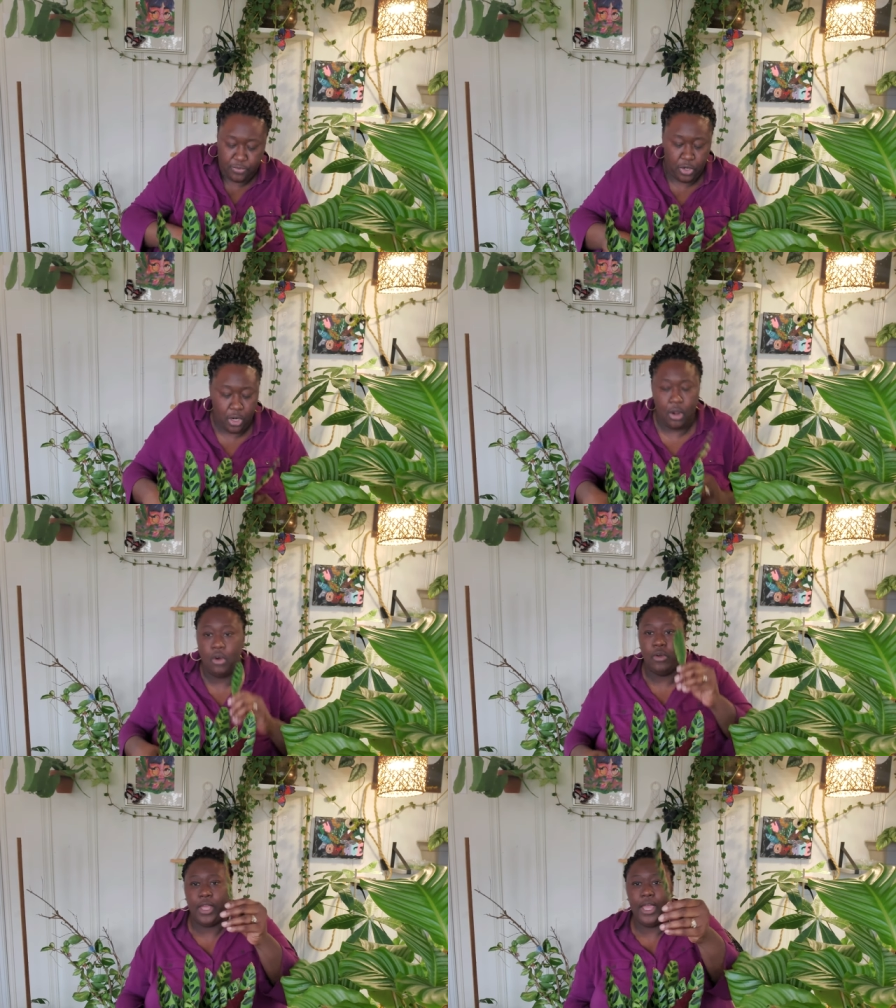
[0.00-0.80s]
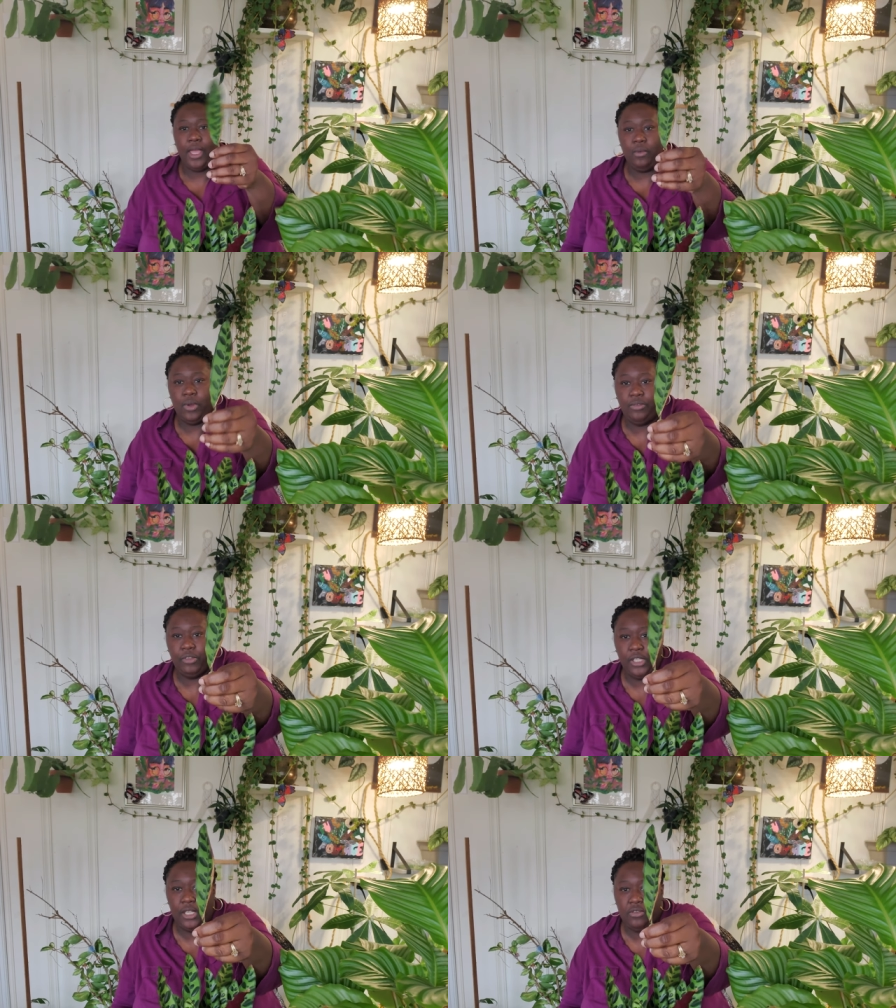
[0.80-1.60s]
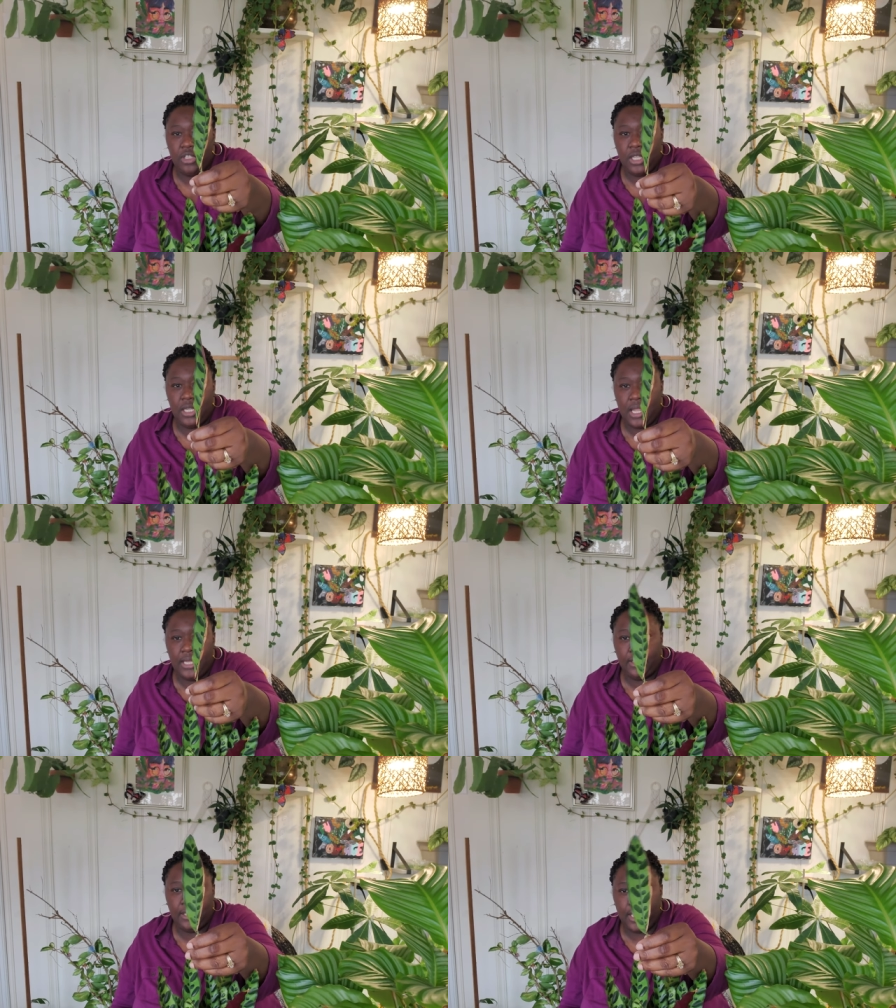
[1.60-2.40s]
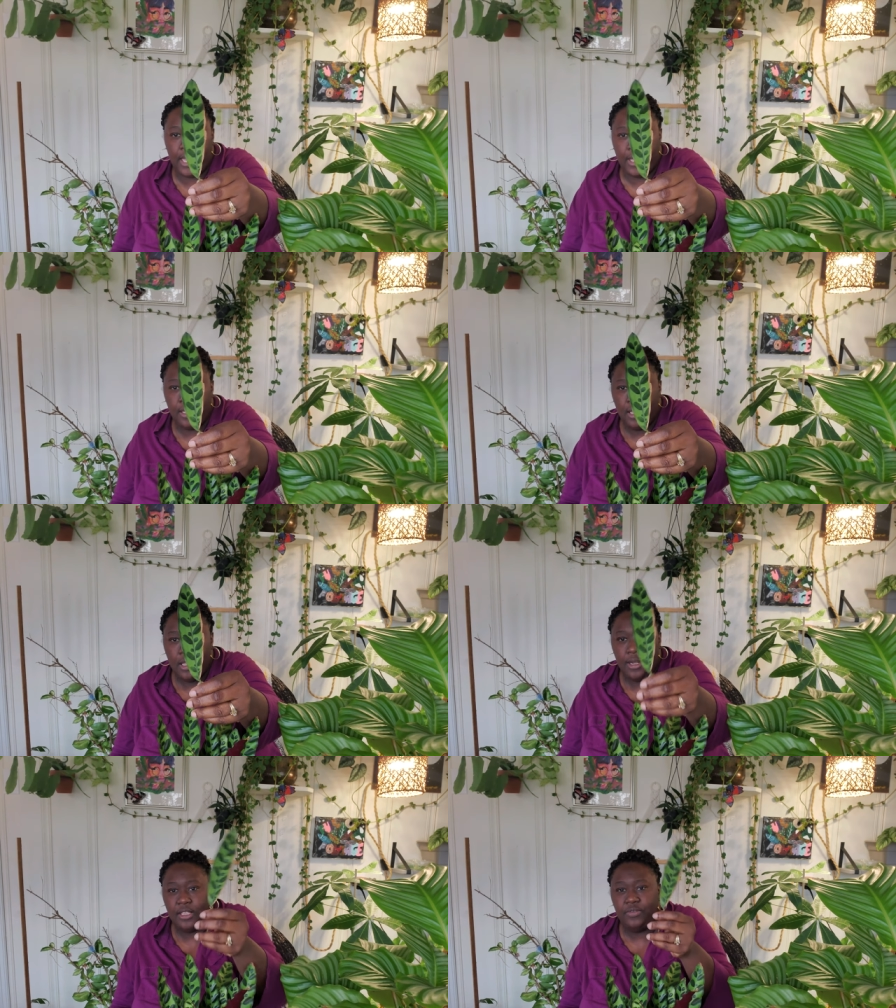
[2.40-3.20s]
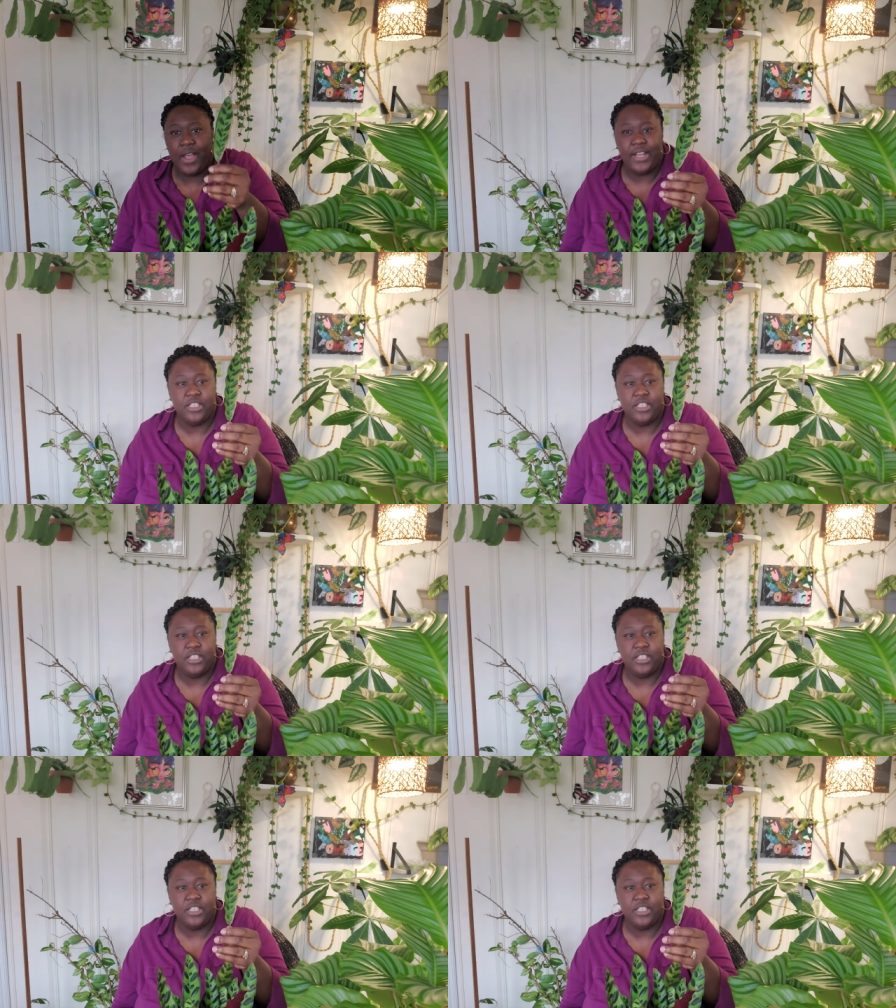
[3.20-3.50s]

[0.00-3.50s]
If you're okay with leaves looking like that, that's fine.